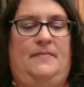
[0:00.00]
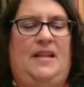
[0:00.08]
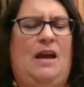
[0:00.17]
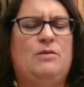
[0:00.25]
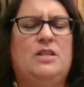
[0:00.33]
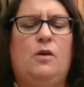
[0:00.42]

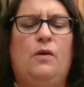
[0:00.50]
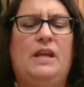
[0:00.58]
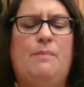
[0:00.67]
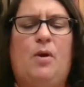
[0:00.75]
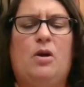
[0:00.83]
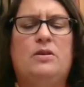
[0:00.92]
I was the only
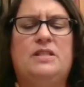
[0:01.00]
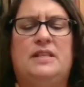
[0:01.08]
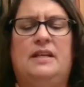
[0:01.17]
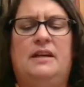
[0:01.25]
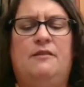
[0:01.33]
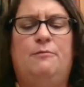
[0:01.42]

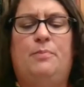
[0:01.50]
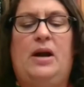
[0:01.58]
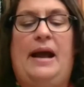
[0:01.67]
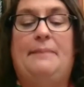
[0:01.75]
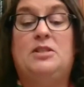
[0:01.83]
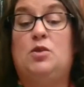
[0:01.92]
person of
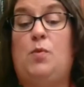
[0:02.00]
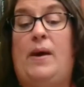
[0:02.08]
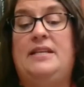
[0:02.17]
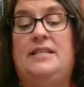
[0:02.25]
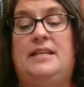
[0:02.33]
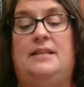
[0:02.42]
perhaps
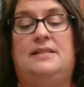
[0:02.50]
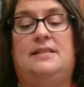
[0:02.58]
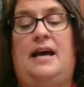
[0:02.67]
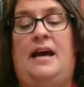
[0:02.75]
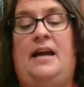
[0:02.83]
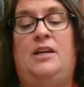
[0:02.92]
20
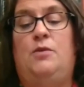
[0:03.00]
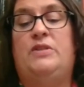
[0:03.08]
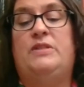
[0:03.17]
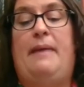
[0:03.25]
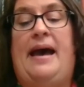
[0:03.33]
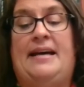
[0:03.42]
inside who was
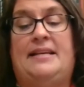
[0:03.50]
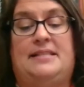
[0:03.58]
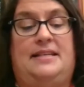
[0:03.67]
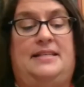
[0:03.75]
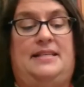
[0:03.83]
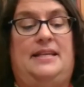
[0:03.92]

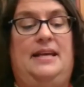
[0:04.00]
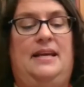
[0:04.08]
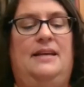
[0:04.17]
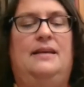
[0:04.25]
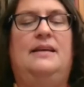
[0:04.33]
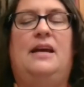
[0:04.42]
masked
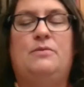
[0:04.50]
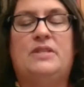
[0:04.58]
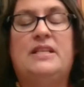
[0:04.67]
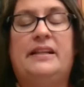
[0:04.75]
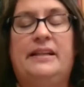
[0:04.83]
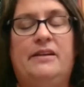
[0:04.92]
and was
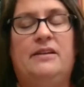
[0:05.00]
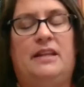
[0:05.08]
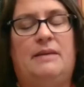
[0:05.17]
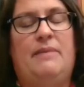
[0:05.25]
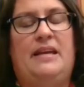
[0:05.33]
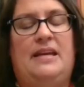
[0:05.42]
clearly
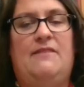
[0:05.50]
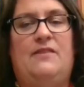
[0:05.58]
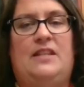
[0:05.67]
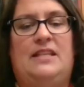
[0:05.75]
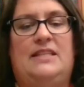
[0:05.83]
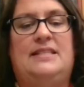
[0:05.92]
being
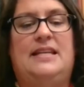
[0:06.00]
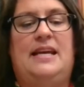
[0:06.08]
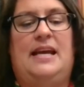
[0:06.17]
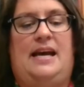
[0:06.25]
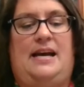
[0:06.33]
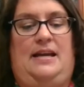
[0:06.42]
given the stink
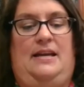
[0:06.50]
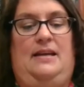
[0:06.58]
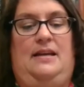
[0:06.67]
eye.